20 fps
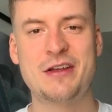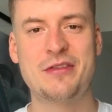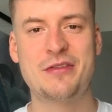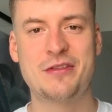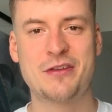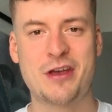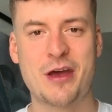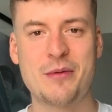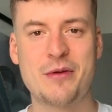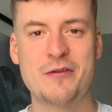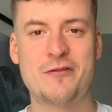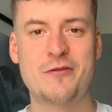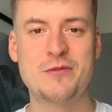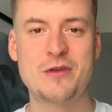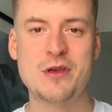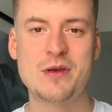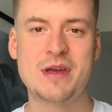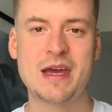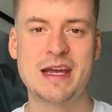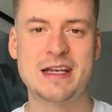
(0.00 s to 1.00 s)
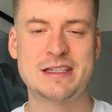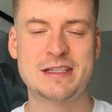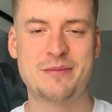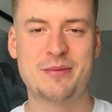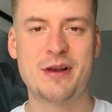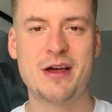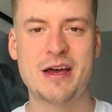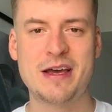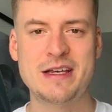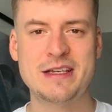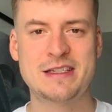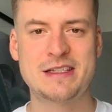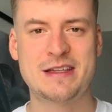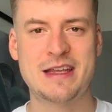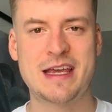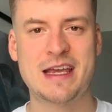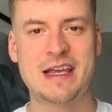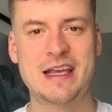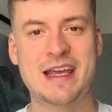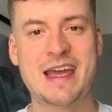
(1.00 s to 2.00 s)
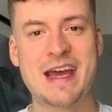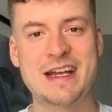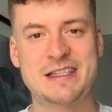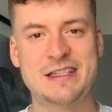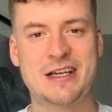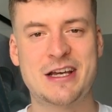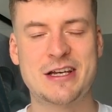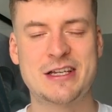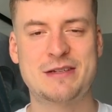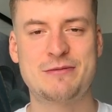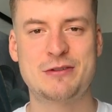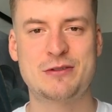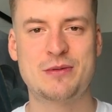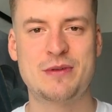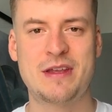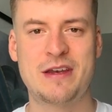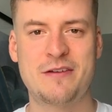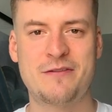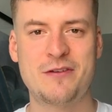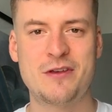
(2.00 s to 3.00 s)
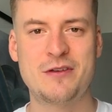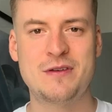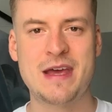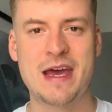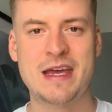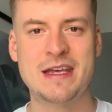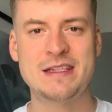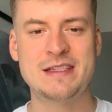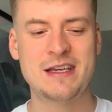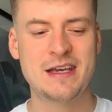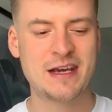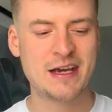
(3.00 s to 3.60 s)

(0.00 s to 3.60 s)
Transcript: coming from U K suppliers so they can get to customers within a few days.